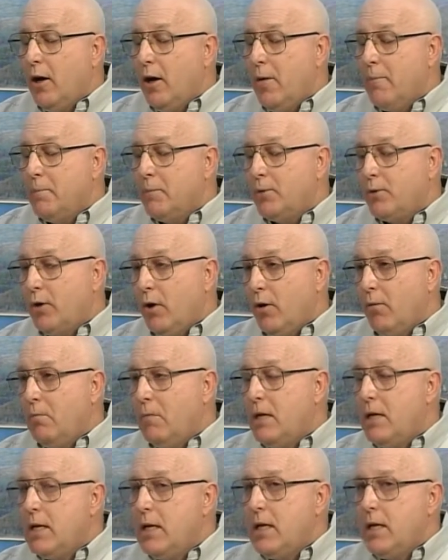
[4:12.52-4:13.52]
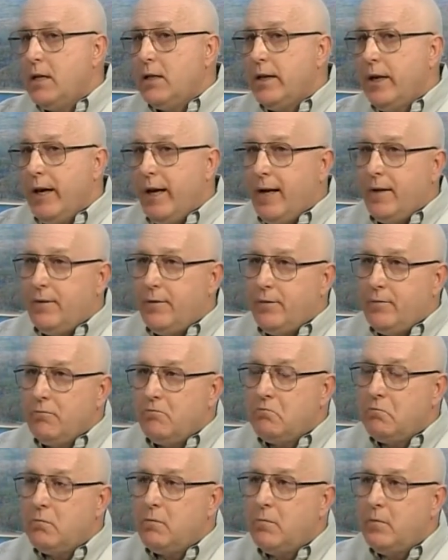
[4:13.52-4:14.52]
So
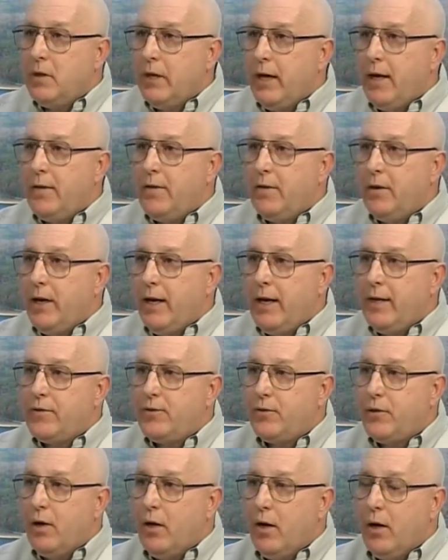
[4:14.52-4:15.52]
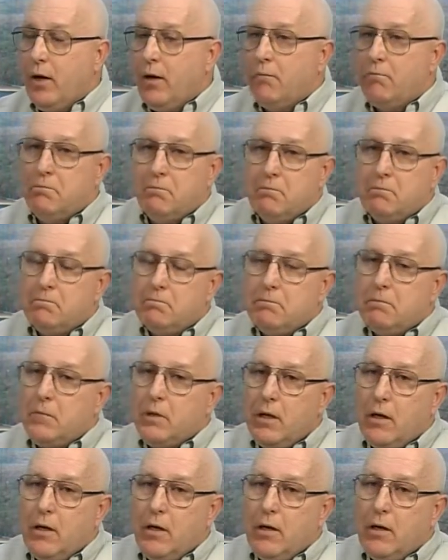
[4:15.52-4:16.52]
that's
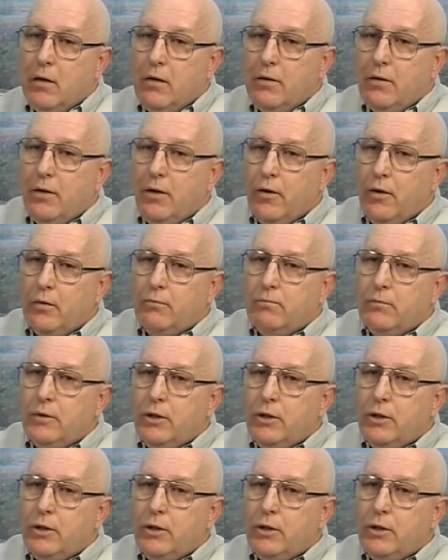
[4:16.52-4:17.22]
you know,